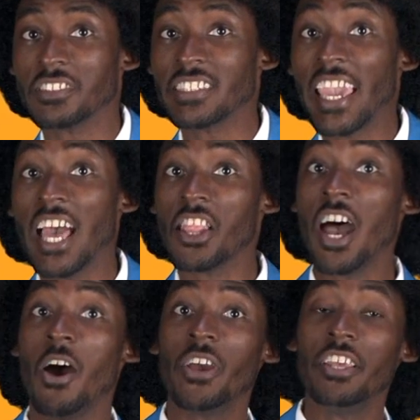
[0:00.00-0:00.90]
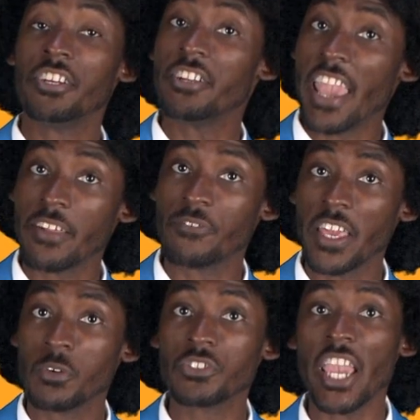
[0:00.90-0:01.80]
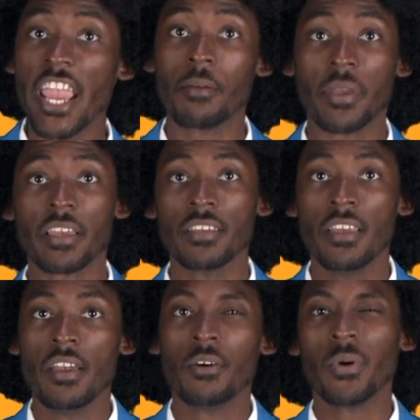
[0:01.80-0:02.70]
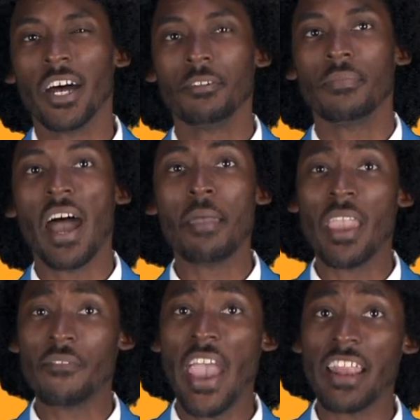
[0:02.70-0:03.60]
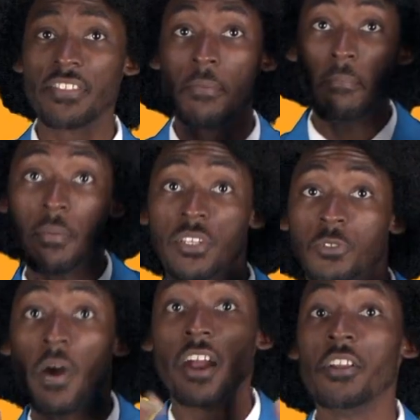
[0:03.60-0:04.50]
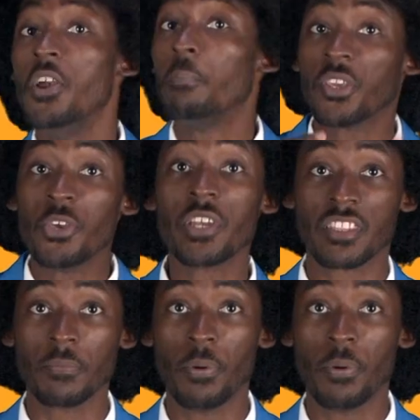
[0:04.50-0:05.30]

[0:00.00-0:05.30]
say hello in their native language, Arabic. Well, I may have added the mummies part, but you get the